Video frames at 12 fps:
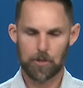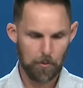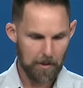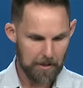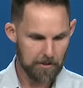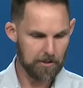
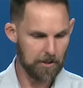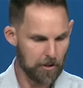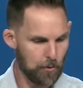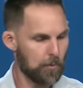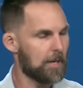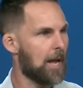who is the
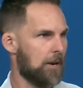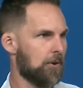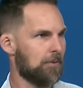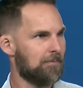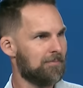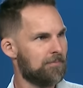
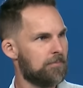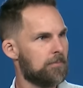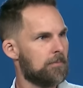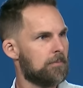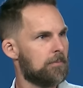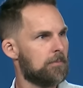creator.
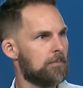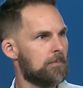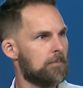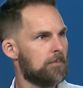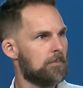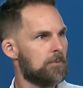
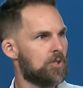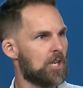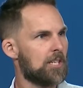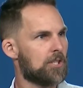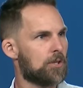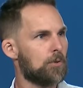
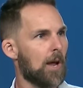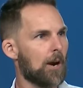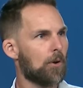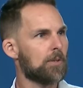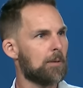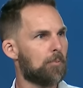Jesus, who
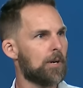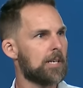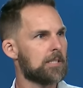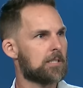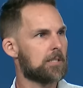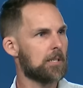not only
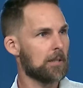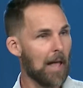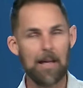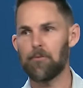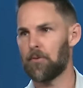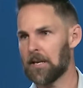brings
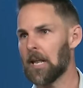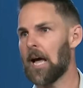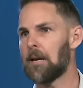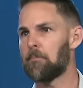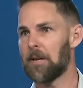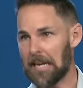life and
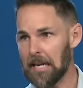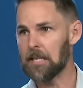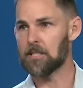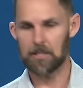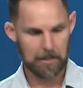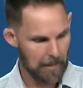light, but
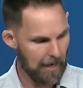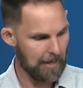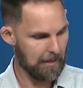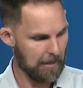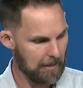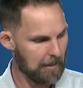is
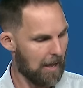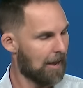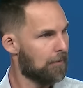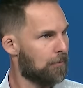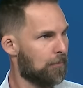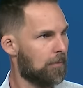light and
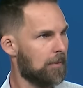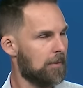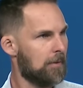life.